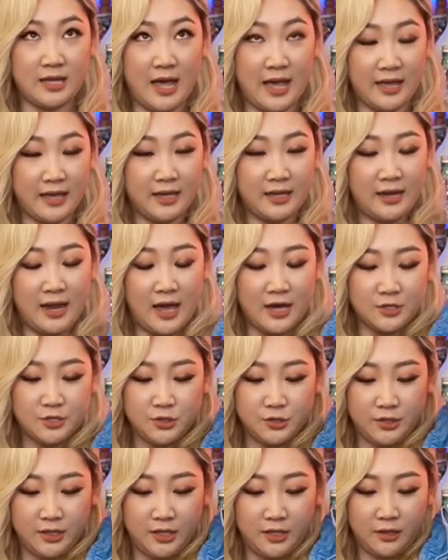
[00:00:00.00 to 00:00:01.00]
I can
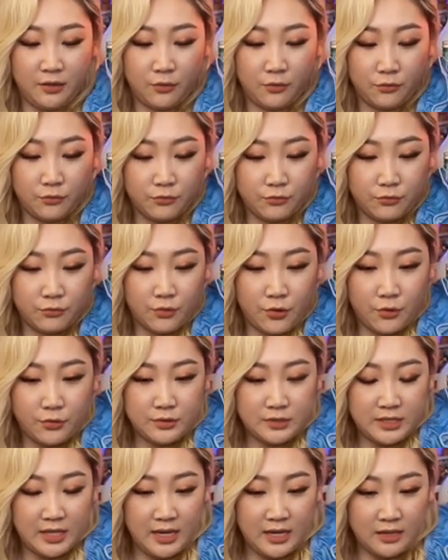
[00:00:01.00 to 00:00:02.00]
actually
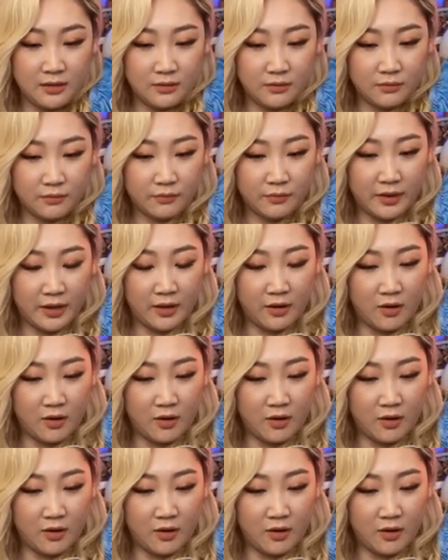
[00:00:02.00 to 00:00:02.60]
rotate my